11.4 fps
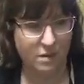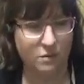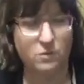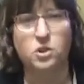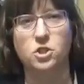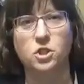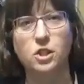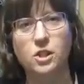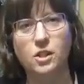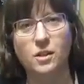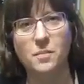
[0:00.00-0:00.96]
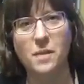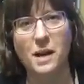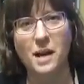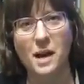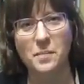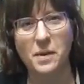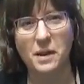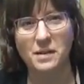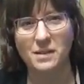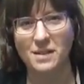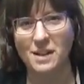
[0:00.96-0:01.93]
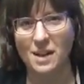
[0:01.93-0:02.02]
Sure, my iPad
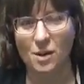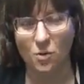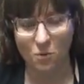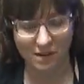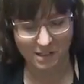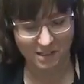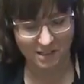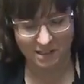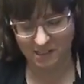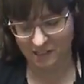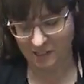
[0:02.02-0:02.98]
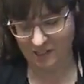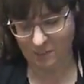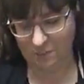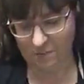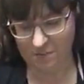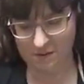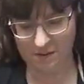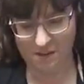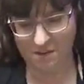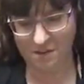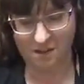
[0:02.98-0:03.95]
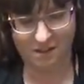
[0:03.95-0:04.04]
went to sleep
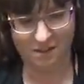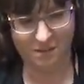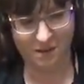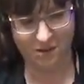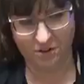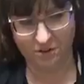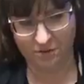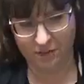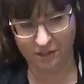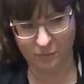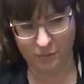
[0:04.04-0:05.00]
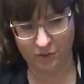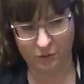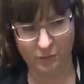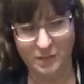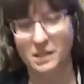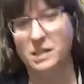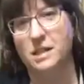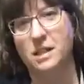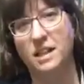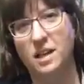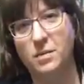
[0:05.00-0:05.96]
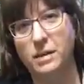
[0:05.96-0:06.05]
and kicked me out of Facebook, but it's going to
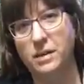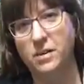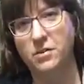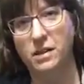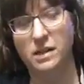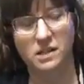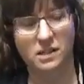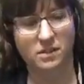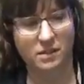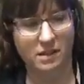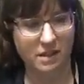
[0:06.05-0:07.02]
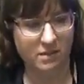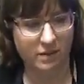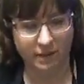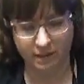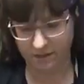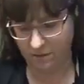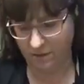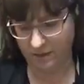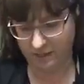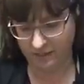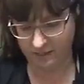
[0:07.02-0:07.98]
let me know that it's getting ready to rain.